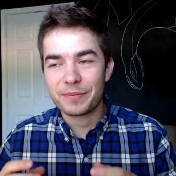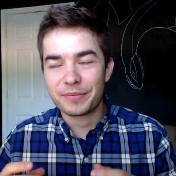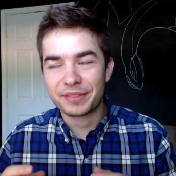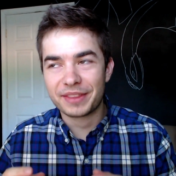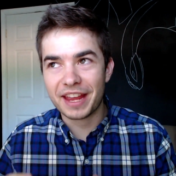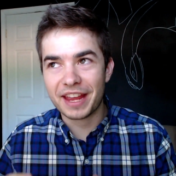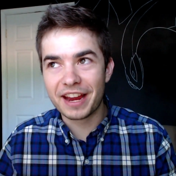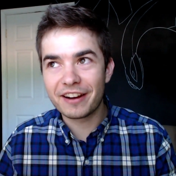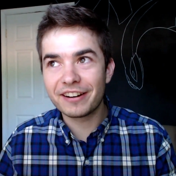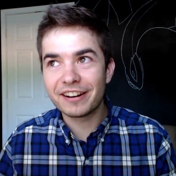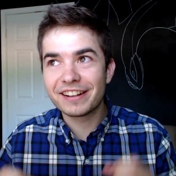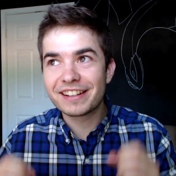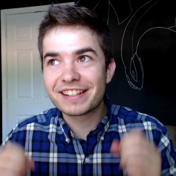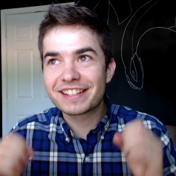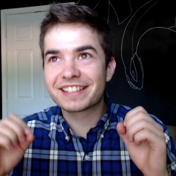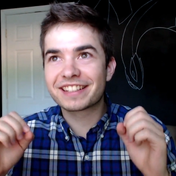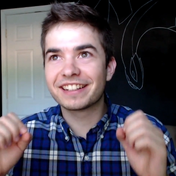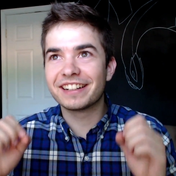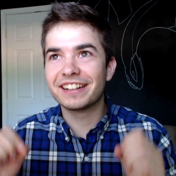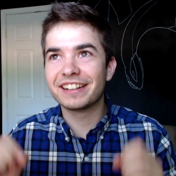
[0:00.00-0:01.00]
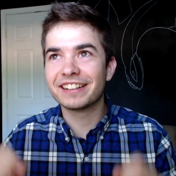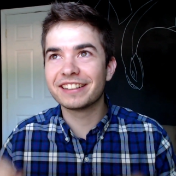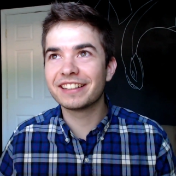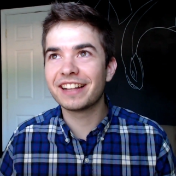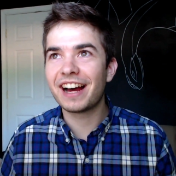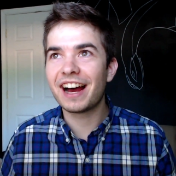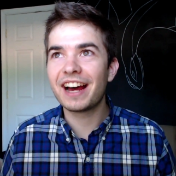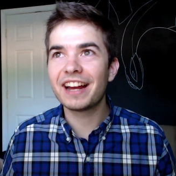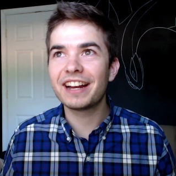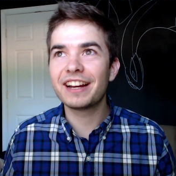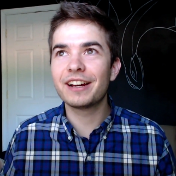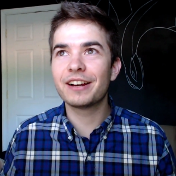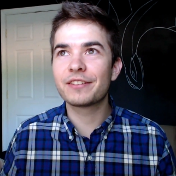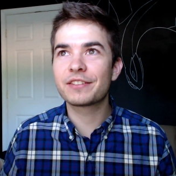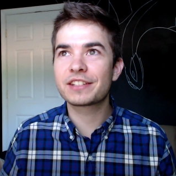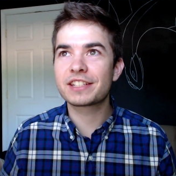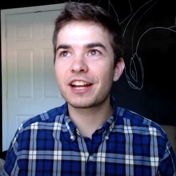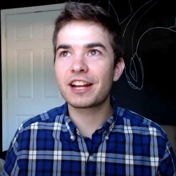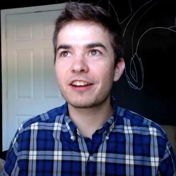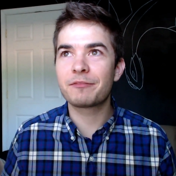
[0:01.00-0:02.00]
there is a lot
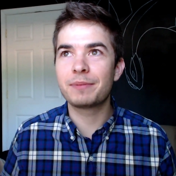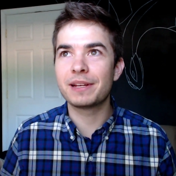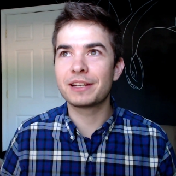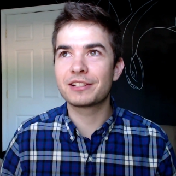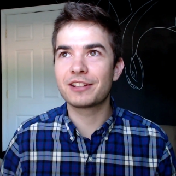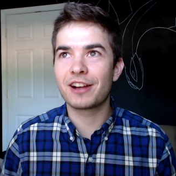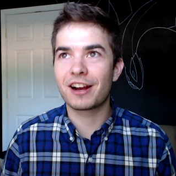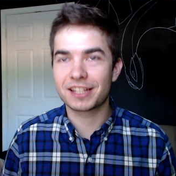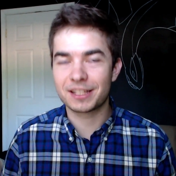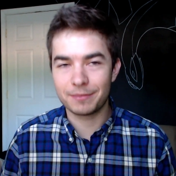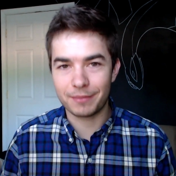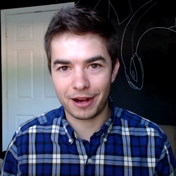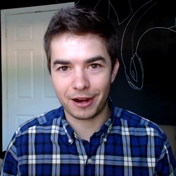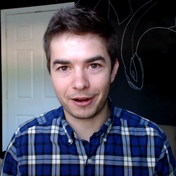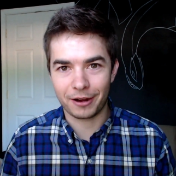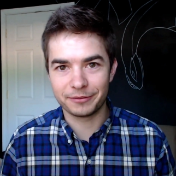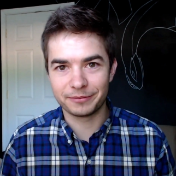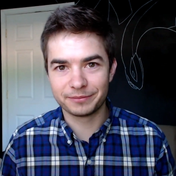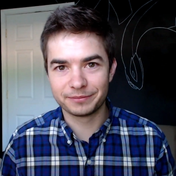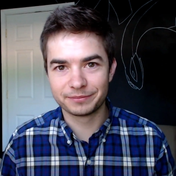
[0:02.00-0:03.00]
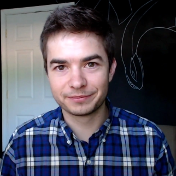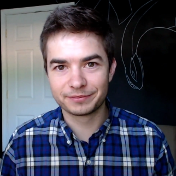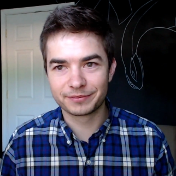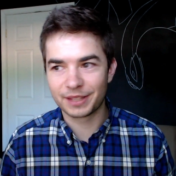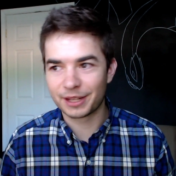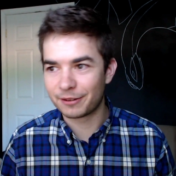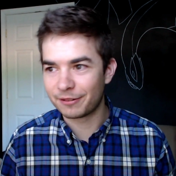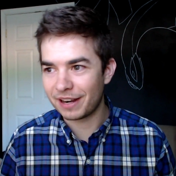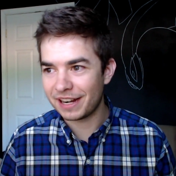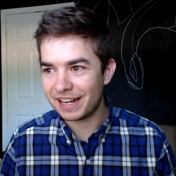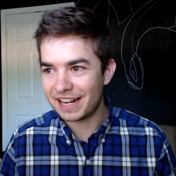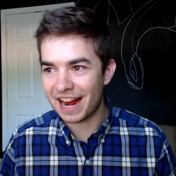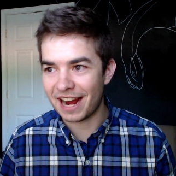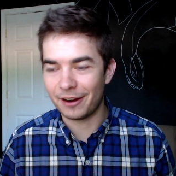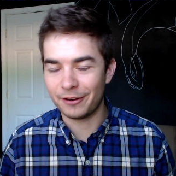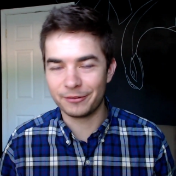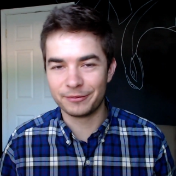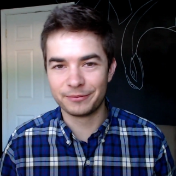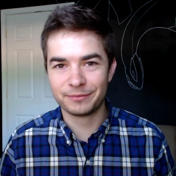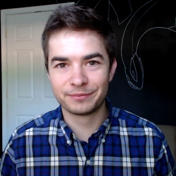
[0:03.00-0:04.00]
of stuff being talked about right
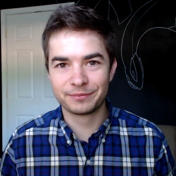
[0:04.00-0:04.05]
now.